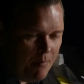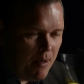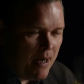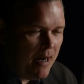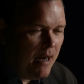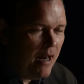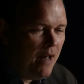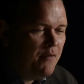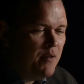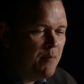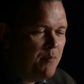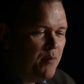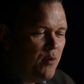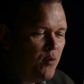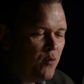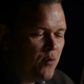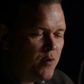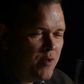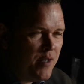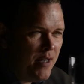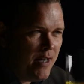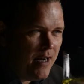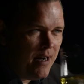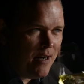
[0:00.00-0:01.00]
But I love the
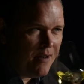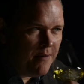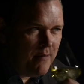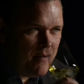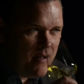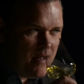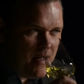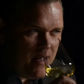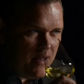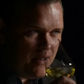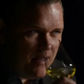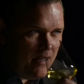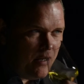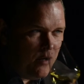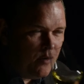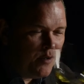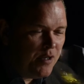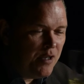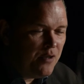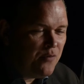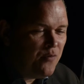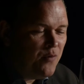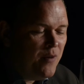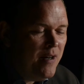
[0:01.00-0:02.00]
purity here. The nose
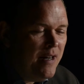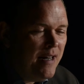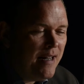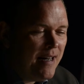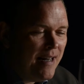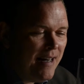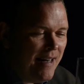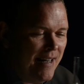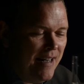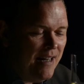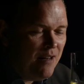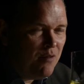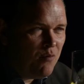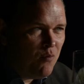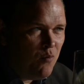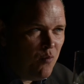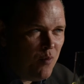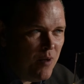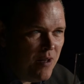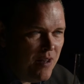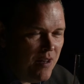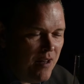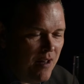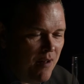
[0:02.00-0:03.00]
is really clean
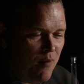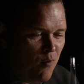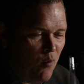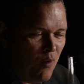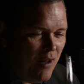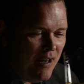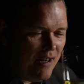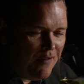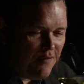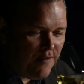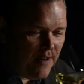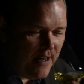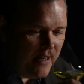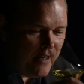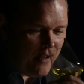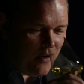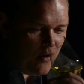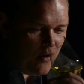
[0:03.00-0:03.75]
with a well-defined